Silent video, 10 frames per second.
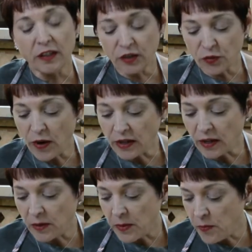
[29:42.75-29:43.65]
It's
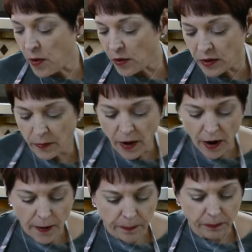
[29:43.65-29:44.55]
ready to be broken
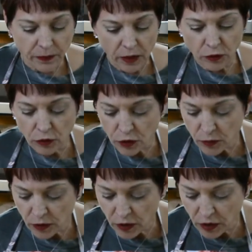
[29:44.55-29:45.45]
apart. It looks
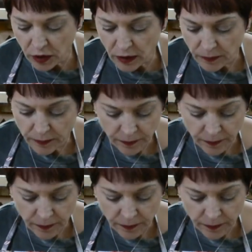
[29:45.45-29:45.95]
really good.